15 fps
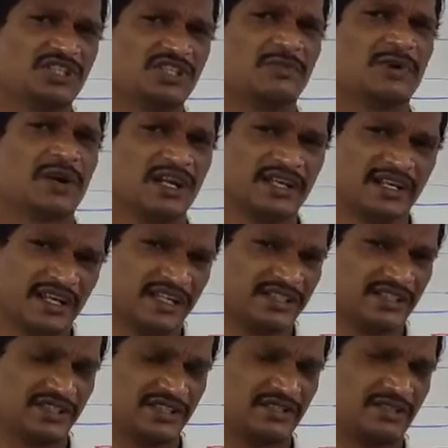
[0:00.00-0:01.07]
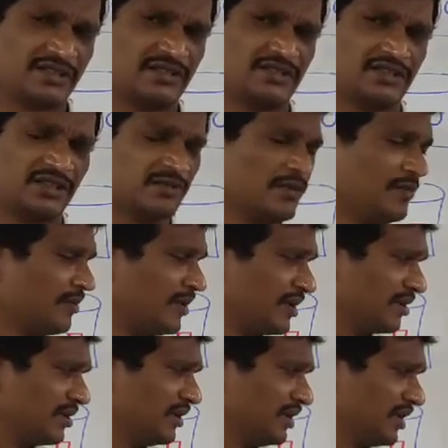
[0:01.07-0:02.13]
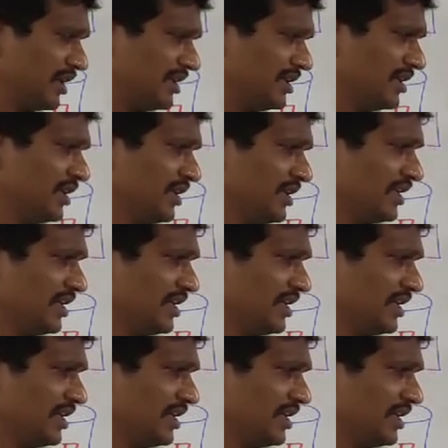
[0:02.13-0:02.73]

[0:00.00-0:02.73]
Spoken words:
the gibberellic acids. Remember, right?